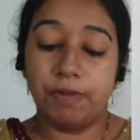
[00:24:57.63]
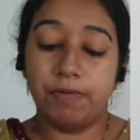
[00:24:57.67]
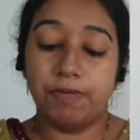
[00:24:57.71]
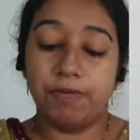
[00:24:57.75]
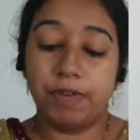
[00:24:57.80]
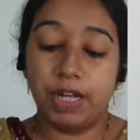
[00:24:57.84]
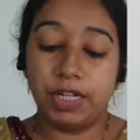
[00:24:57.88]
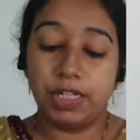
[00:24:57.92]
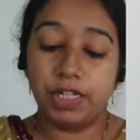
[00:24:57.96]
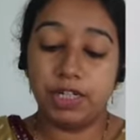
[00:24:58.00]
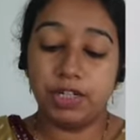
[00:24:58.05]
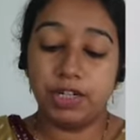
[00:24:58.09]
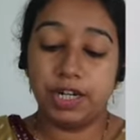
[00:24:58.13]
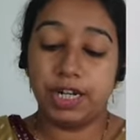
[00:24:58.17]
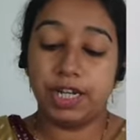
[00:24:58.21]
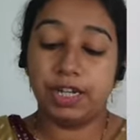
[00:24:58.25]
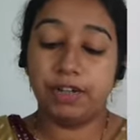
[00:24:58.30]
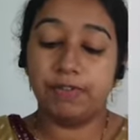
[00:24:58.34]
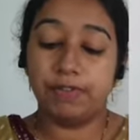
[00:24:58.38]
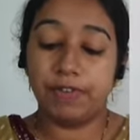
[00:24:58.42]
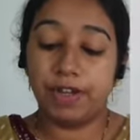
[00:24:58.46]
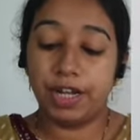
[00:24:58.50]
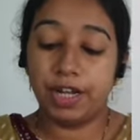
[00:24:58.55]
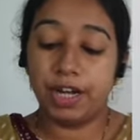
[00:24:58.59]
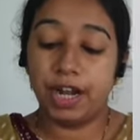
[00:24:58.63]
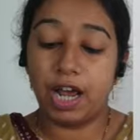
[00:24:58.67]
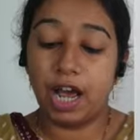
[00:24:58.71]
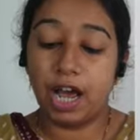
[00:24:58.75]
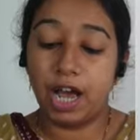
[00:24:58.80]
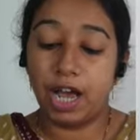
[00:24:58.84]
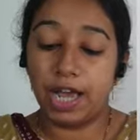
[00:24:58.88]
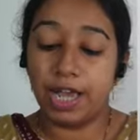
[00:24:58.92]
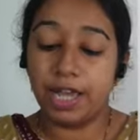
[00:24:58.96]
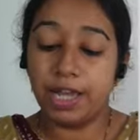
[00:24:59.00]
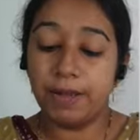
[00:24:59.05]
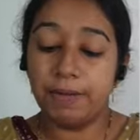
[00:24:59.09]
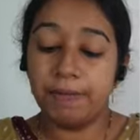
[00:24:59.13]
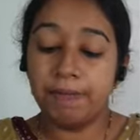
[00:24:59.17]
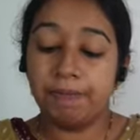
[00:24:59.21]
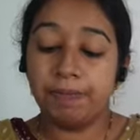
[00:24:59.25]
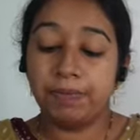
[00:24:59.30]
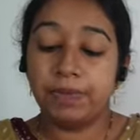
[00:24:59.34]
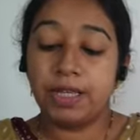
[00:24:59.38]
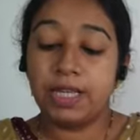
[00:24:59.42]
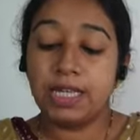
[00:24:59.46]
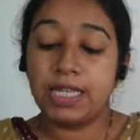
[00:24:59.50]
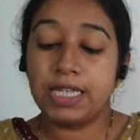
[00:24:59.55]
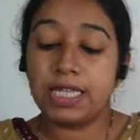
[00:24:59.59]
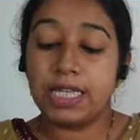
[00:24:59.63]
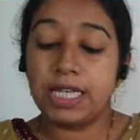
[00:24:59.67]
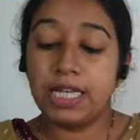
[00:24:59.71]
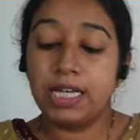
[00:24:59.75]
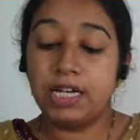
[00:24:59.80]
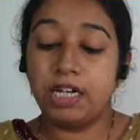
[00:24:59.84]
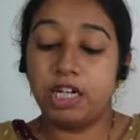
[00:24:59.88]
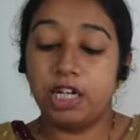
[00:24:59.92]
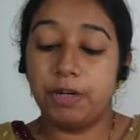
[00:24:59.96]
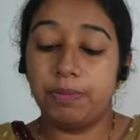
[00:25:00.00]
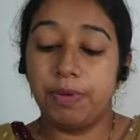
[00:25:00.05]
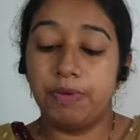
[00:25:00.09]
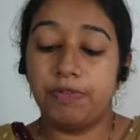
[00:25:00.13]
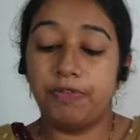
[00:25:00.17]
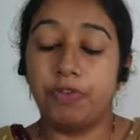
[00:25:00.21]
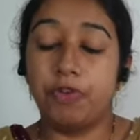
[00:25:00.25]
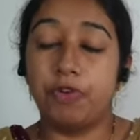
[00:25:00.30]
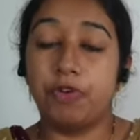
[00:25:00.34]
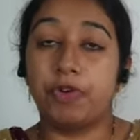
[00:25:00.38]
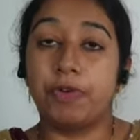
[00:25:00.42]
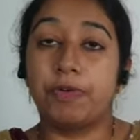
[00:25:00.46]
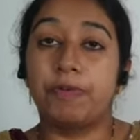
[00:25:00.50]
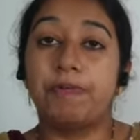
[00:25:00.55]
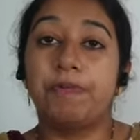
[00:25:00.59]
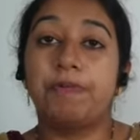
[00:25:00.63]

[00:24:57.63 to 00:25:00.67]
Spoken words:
wondering where I see her before,